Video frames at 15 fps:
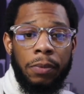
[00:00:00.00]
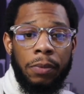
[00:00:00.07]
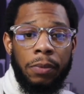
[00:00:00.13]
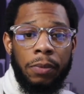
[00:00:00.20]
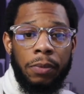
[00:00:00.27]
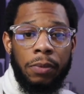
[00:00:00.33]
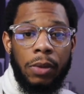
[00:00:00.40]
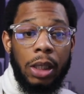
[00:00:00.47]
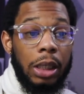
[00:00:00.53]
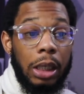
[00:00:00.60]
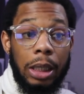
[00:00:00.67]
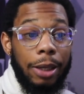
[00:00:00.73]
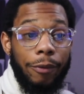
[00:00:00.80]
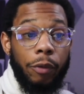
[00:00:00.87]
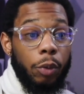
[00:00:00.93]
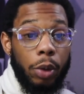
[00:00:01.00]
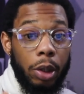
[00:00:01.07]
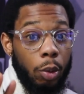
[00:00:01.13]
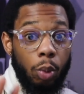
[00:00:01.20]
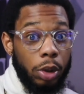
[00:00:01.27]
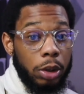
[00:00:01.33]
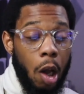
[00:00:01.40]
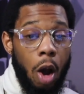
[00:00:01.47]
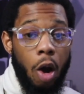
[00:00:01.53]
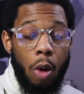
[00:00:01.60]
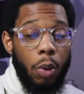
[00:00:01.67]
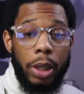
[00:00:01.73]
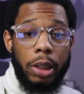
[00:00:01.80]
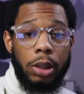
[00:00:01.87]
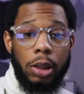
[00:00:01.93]
The delivery was
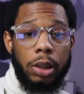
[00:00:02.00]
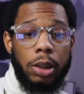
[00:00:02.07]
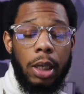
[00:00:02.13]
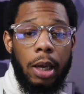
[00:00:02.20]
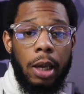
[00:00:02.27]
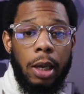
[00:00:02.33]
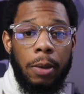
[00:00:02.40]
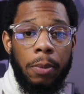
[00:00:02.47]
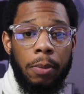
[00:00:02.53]
always the same.